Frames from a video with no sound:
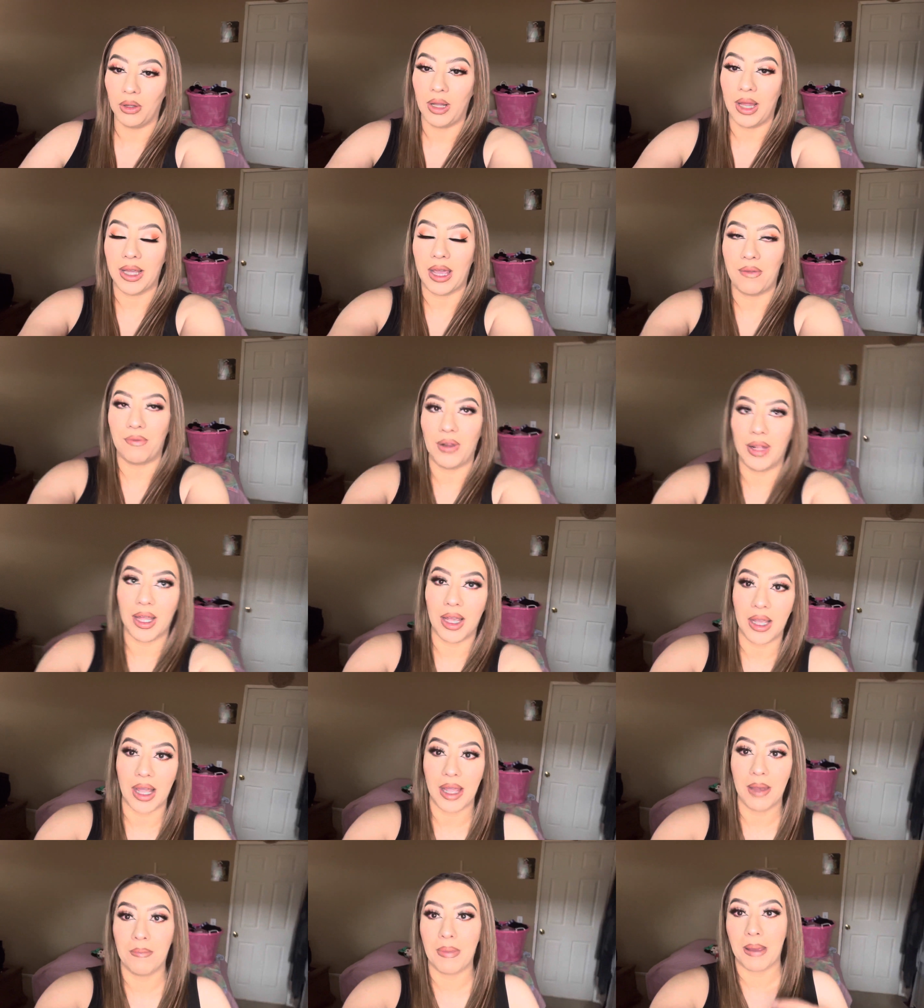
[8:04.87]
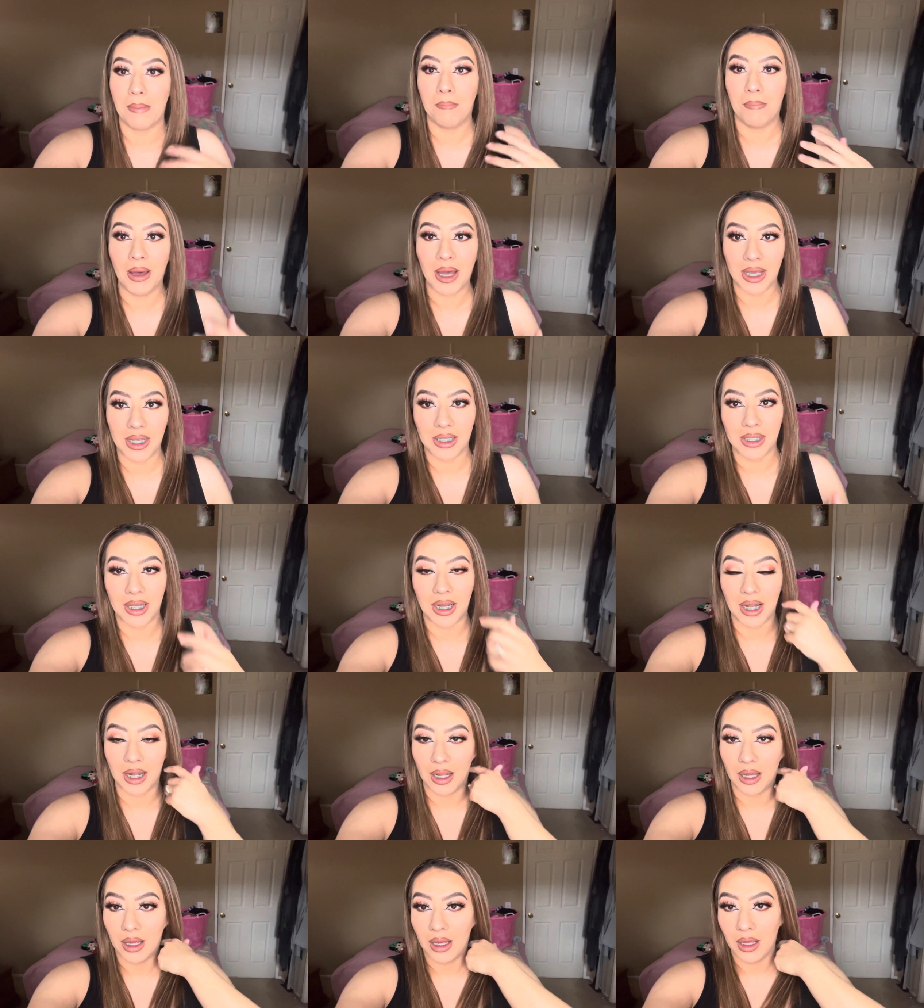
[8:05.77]
Like, I feel like I got hit by a bus.
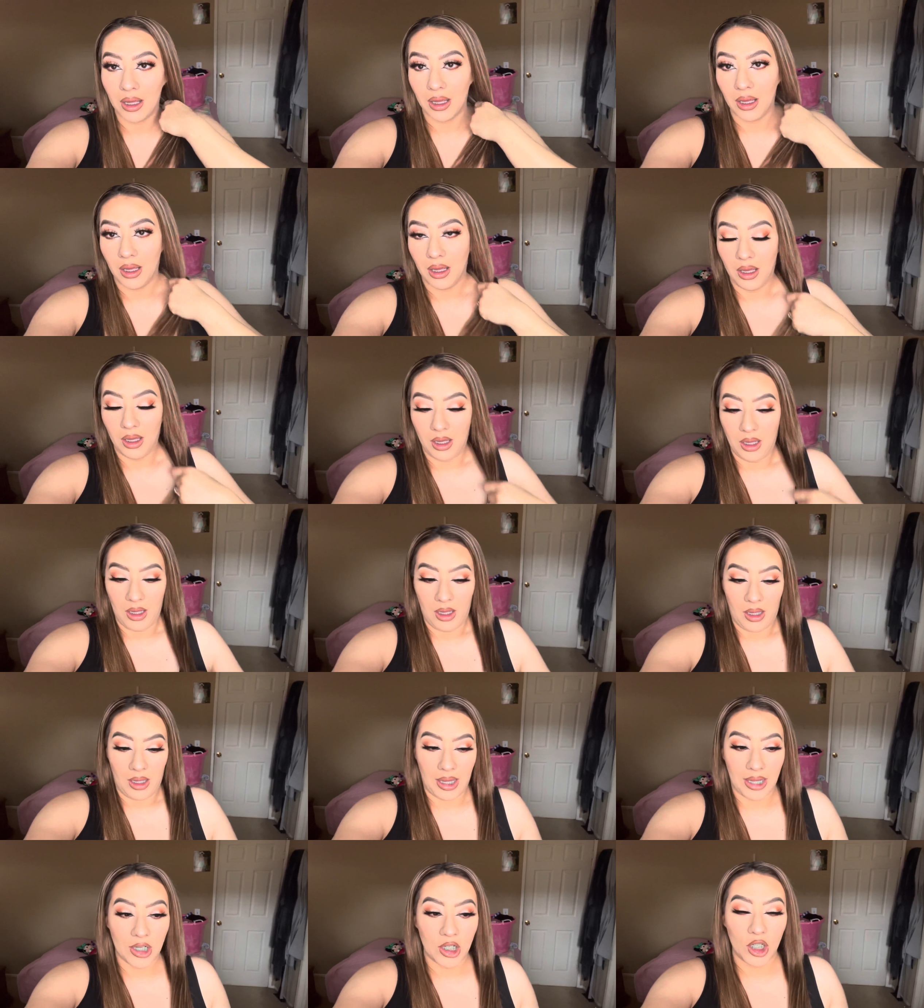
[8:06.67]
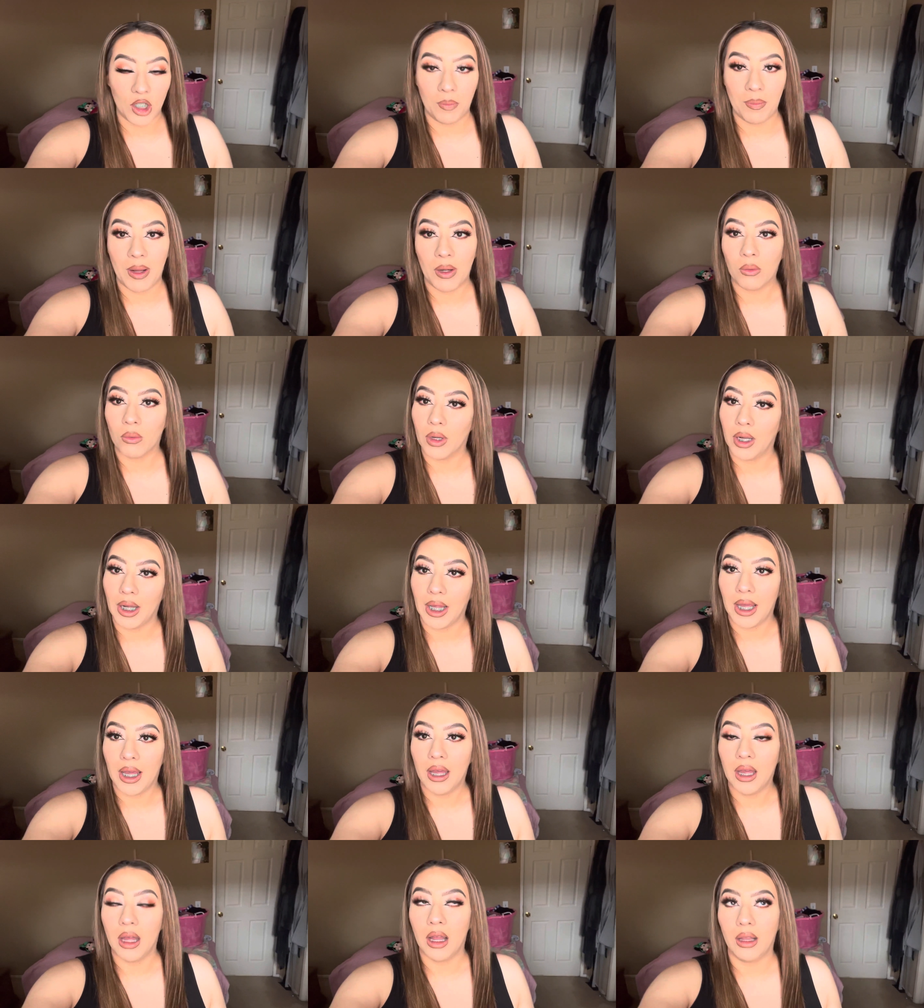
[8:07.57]
And it's just been
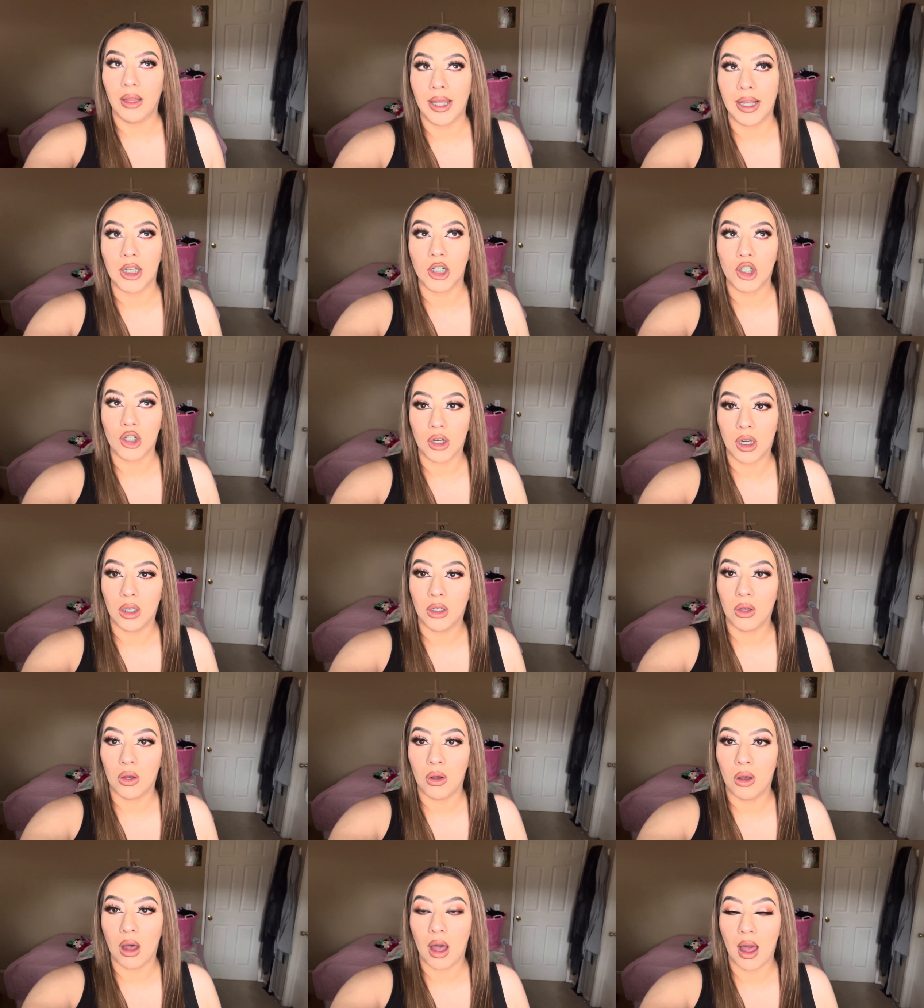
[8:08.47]
really, like, a struggle.